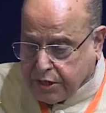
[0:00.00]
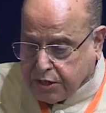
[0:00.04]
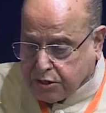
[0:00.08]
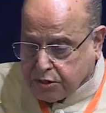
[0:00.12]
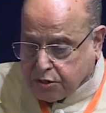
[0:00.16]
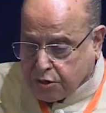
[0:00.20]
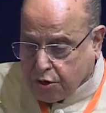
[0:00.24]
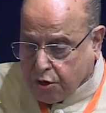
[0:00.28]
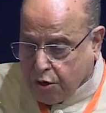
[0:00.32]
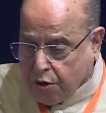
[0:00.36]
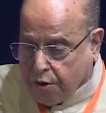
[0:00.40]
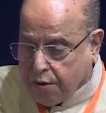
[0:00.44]
a
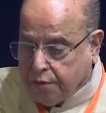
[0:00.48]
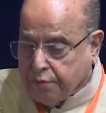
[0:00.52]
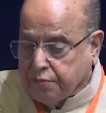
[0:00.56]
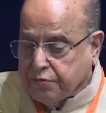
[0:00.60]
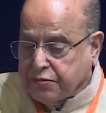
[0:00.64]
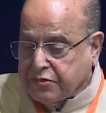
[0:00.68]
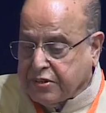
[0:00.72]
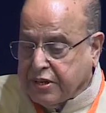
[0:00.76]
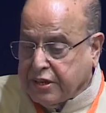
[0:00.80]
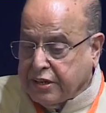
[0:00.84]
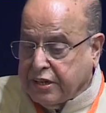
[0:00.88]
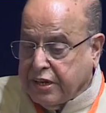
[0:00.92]

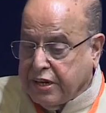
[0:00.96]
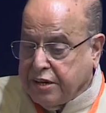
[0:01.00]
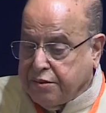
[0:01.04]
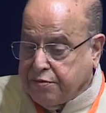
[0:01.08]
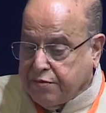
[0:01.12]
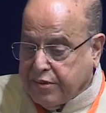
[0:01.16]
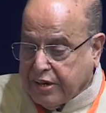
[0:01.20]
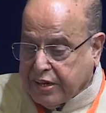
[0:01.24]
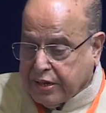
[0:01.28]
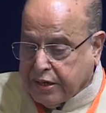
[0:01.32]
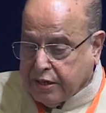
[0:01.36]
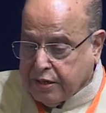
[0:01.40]

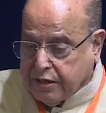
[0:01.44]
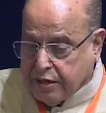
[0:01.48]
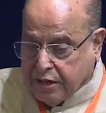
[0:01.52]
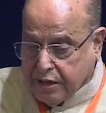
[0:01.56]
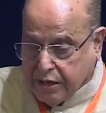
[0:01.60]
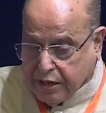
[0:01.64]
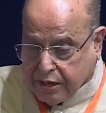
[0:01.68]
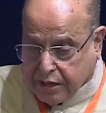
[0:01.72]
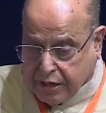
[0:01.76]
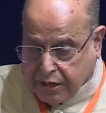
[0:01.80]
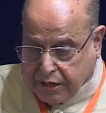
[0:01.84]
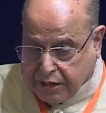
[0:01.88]
significant
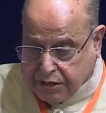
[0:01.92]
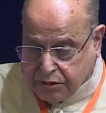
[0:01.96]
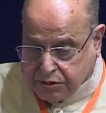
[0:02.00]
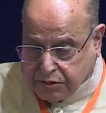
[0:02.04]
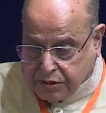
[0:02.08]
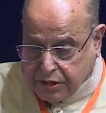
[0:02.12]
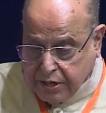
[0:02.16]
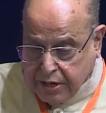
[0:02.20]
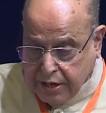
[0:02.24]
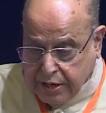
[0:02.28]
increase